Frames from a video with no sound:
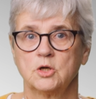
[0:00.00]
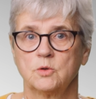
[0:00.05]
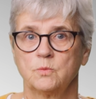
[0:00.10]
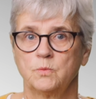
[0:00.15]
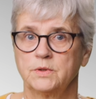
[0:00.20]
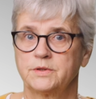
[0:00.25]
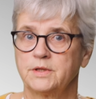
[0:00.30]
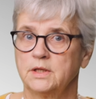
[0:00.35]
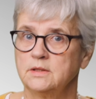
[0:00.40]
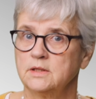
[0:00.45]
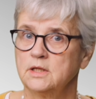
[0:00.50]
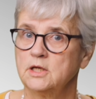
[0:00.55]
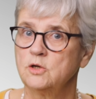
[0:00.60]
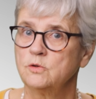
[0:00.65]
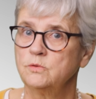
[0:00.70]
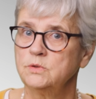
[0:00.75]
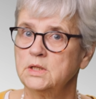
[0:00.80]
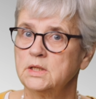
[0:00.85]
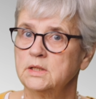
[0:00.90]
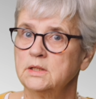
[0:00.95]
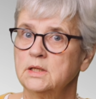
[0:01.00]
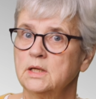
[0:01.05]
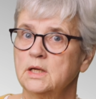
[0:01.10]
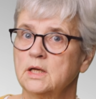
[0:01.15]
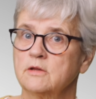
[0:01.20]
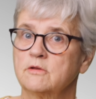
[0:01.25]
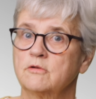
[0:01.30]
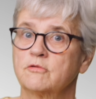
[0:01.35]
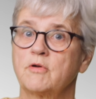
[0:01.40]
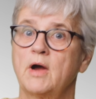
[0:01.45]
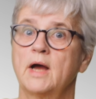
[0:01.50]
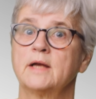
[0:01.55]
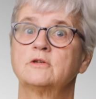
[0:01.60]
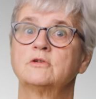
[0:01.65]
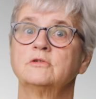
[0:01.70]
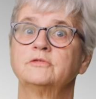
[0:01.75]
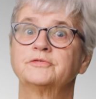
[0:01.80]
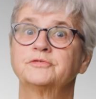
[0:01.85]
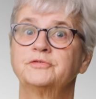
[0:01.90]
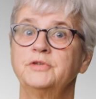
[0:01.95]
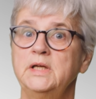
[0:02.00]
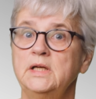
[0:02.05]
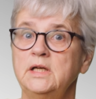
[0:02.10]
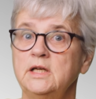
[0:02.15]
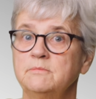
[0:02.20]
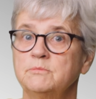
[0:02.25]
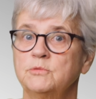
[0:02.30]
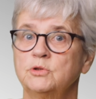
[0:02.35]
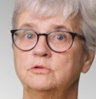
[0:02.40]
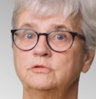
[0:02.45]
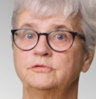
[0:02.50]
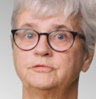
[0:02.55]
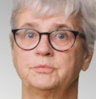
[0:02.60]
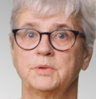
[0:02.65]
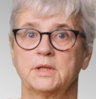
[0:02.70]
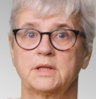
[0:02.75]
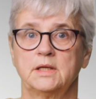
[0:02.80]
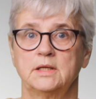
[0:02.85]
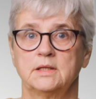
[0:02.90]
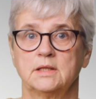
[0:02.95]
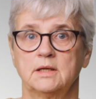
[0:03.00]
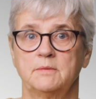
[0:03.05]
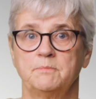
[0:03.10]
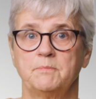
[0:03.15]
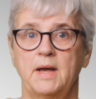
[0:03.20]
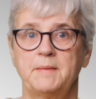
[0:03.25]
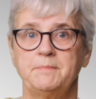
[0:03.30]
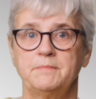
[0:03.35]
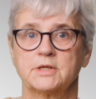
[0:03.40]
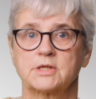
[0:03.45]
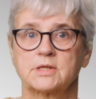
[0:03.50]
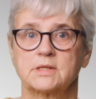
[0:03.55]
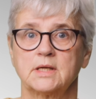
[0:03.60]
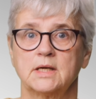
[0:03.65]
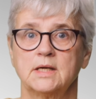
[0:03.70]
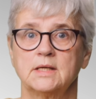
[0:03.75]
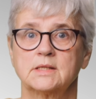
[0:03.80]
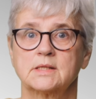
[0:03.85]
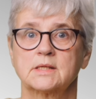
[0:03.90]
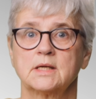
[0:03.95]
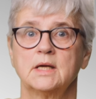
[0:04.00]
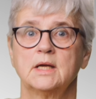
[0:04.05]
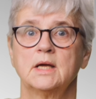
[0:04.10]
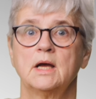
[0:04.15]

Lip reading: Within the Union, the right to freely move within the member states,